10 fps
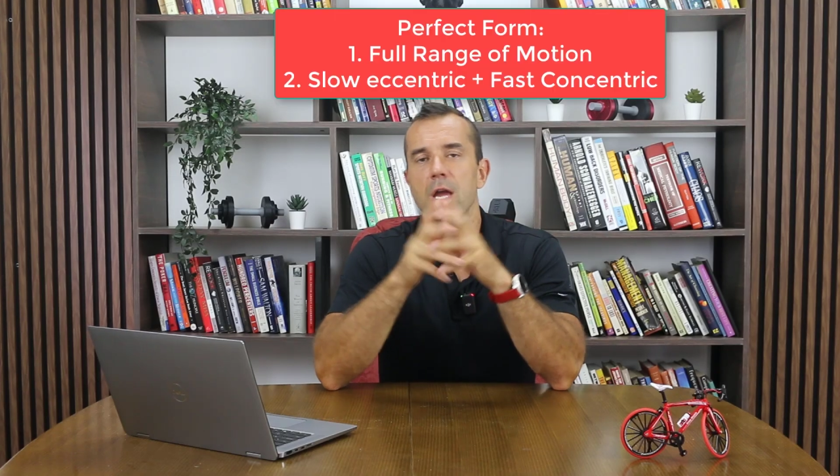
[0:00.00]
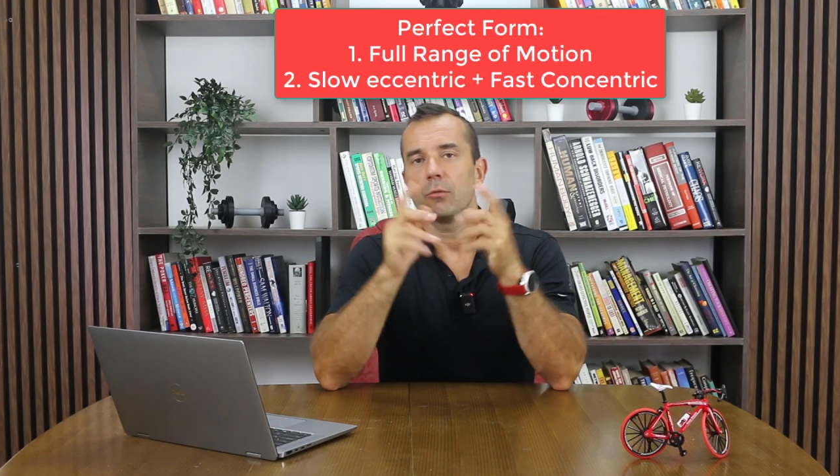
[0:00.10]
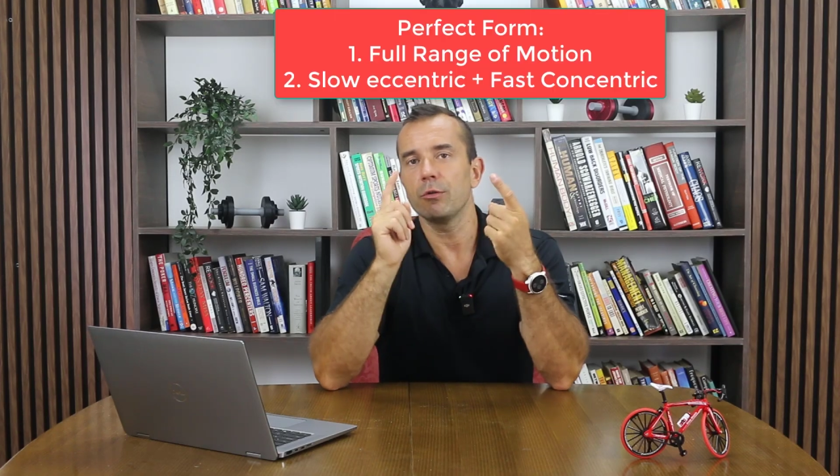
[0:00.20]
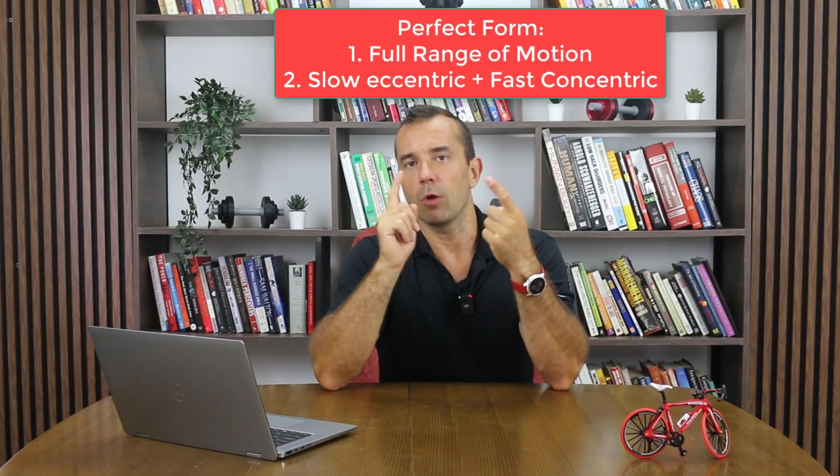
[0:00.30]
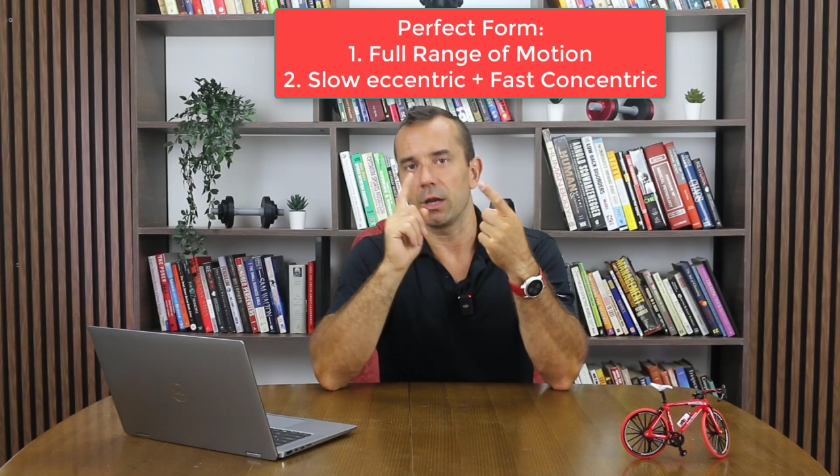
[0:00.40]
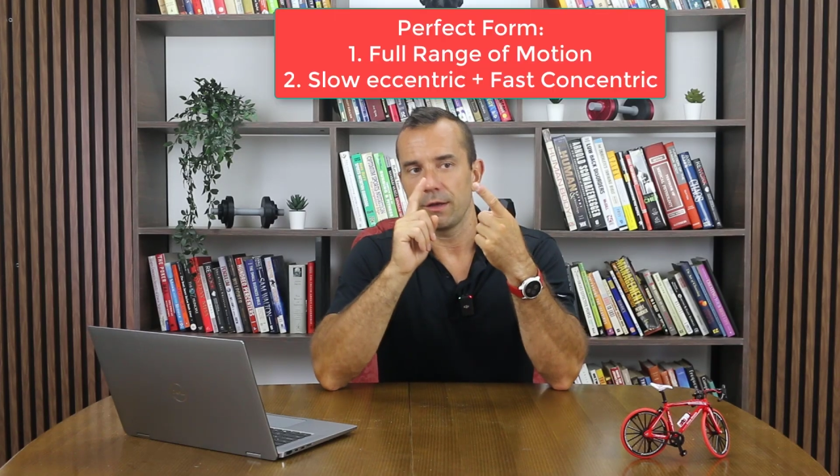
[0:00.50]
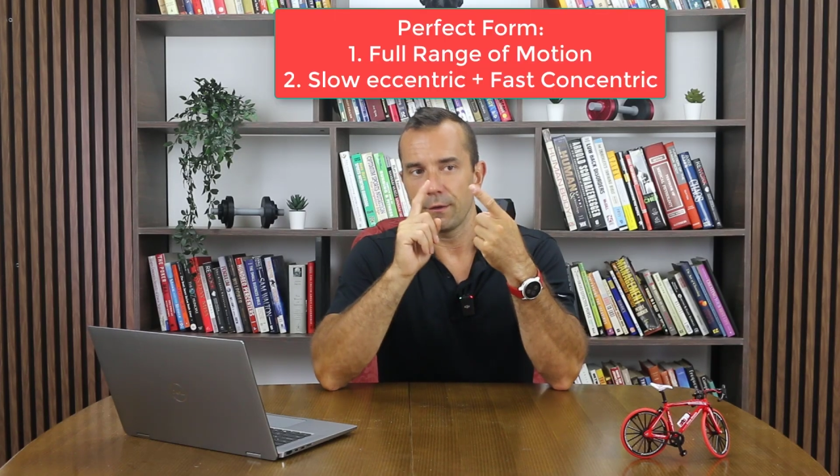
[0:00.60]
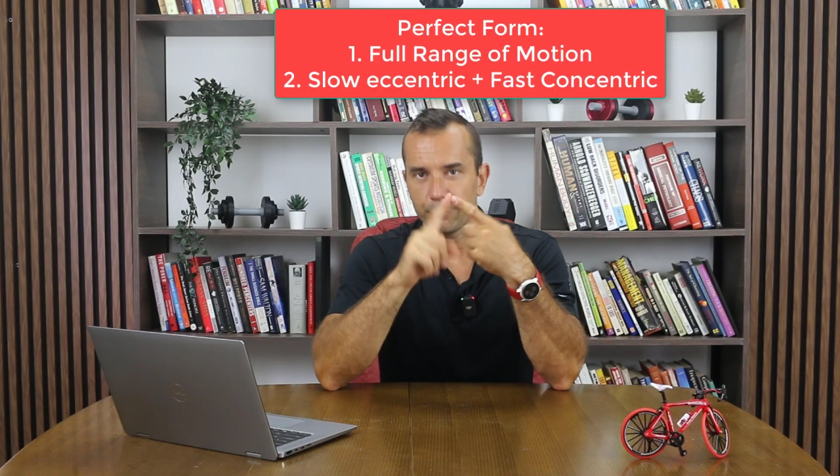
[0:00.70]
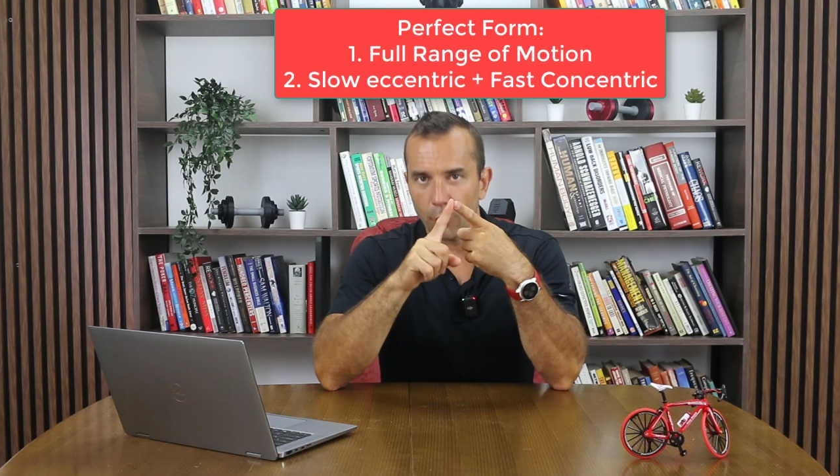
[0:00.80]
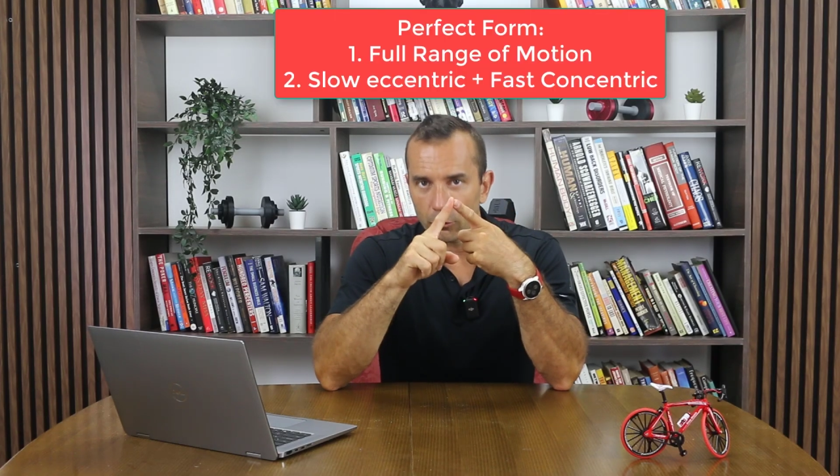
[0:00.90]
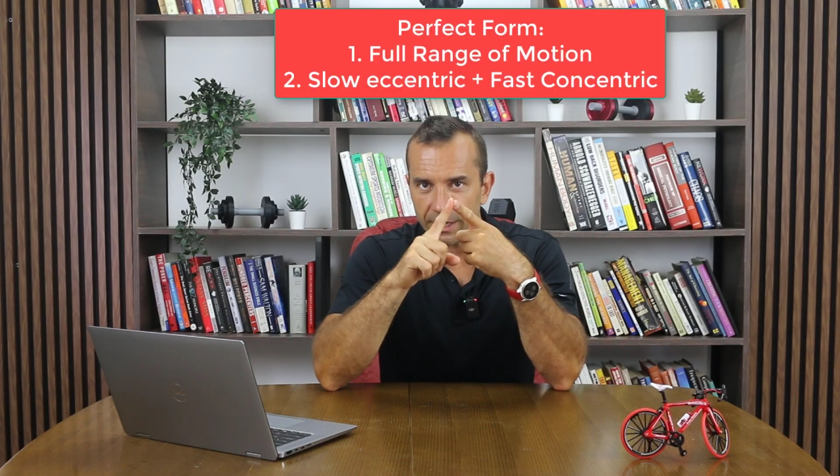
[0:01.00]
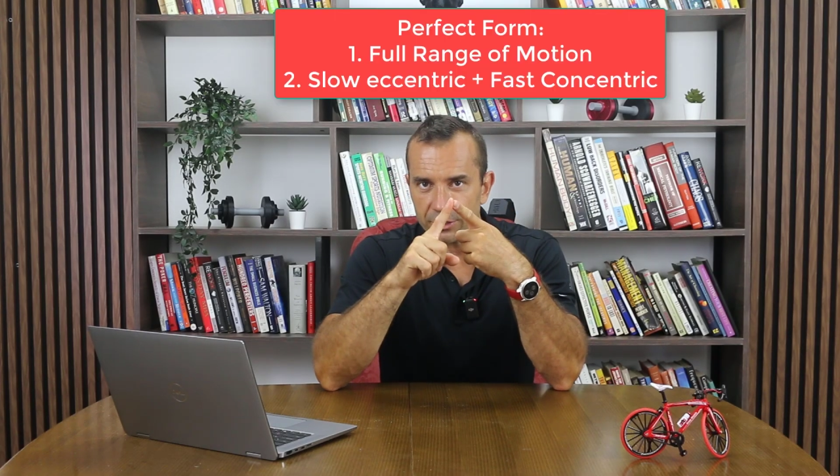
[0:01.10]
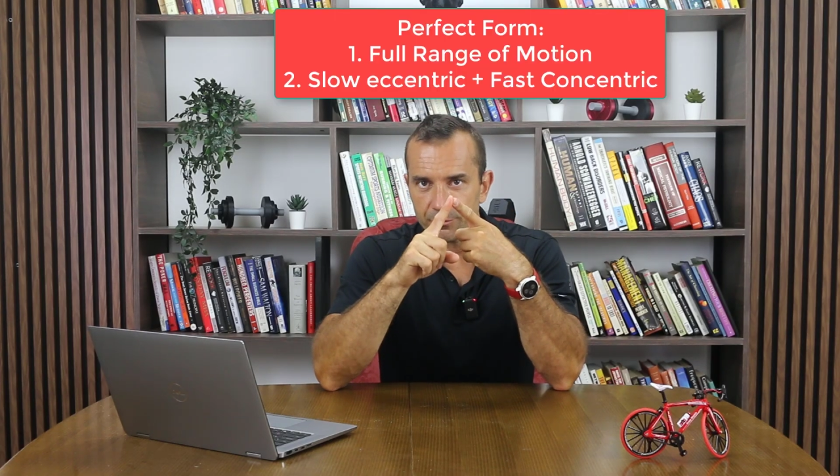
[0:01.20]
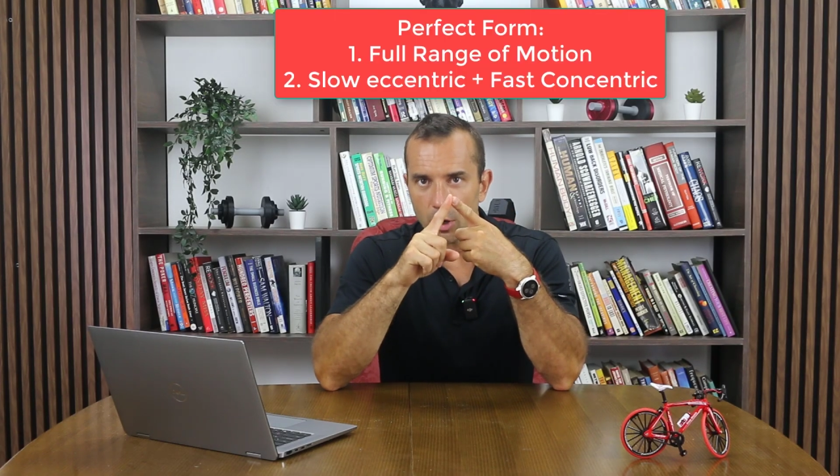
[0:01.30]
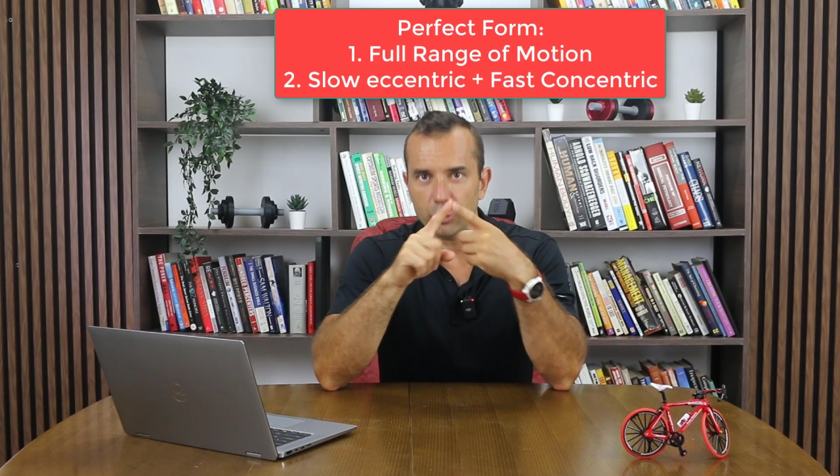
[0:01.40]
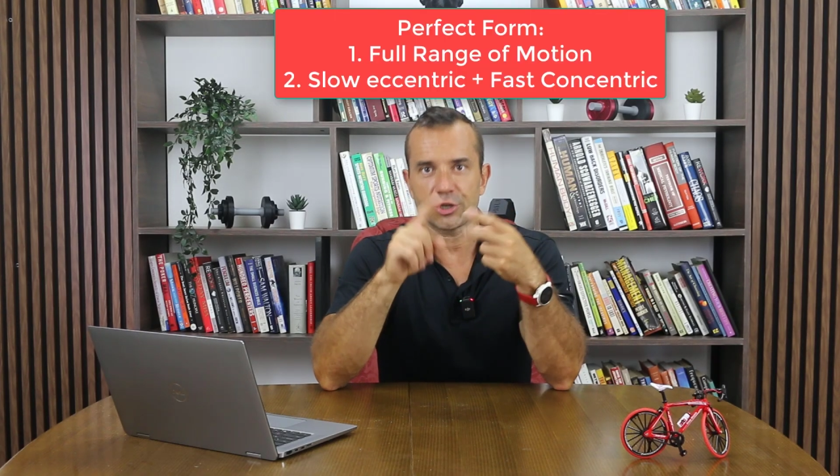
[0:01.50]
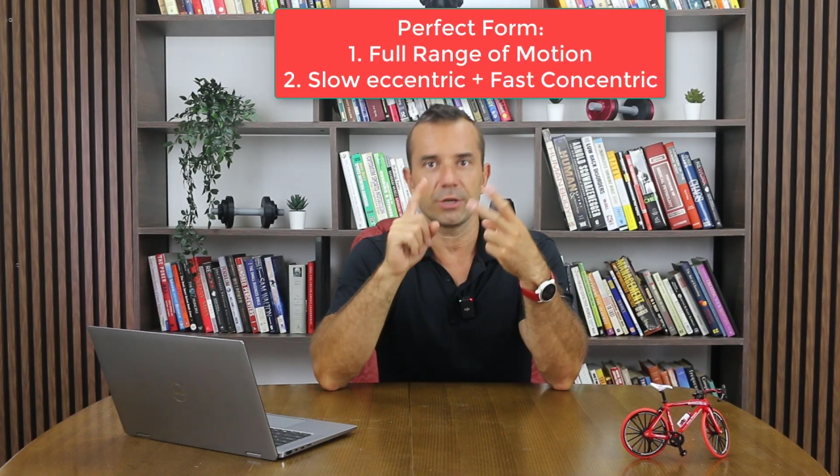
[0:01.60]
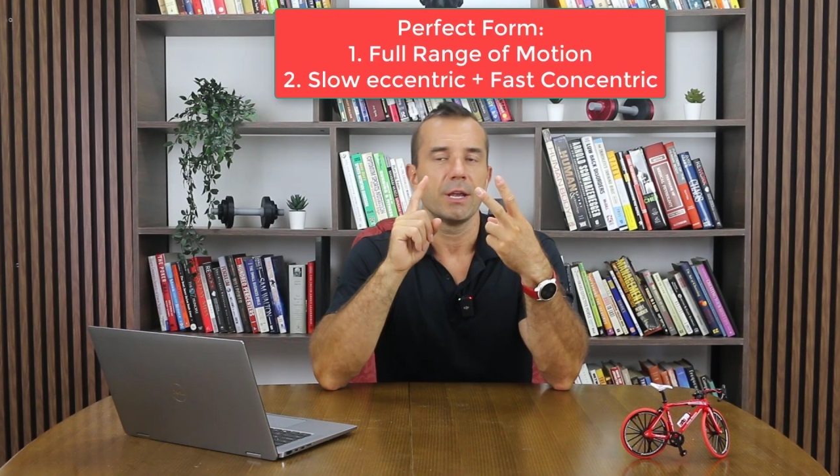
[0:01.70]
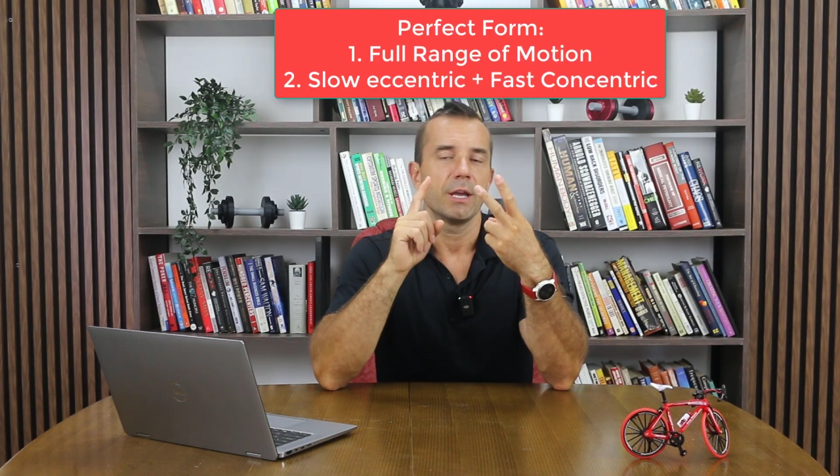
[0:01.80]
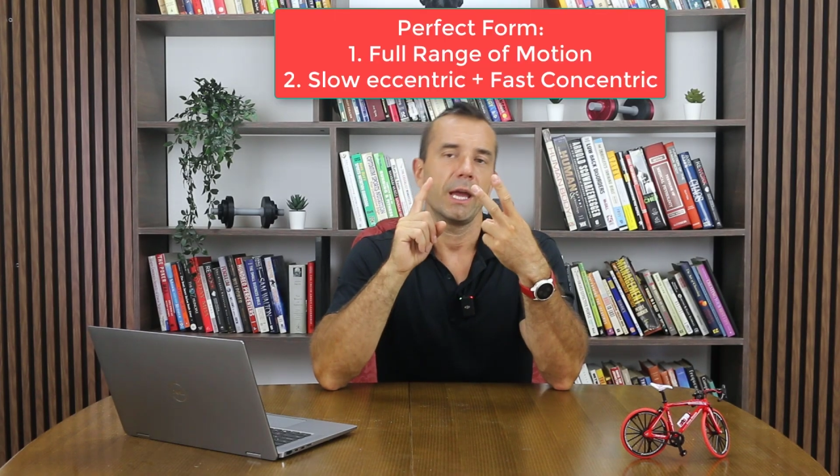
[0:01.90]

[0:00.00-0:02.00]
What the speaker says: we want full range of motion,